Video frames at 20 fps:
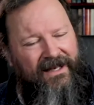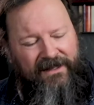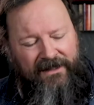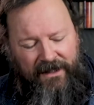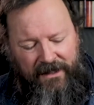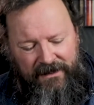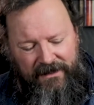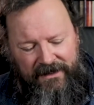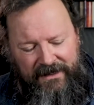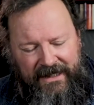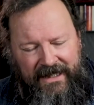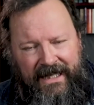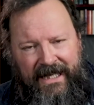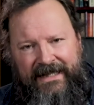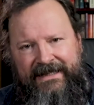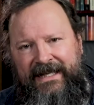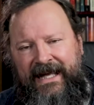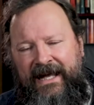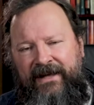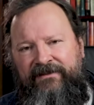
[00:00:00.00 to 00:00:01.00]
not only
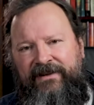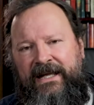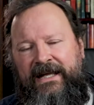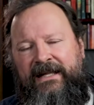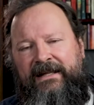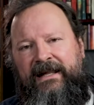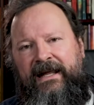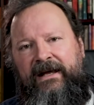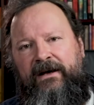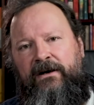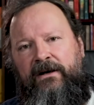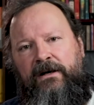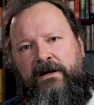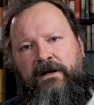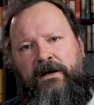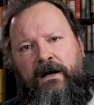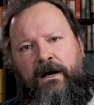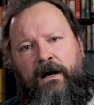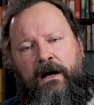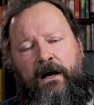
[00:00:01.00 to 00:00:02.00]
not having their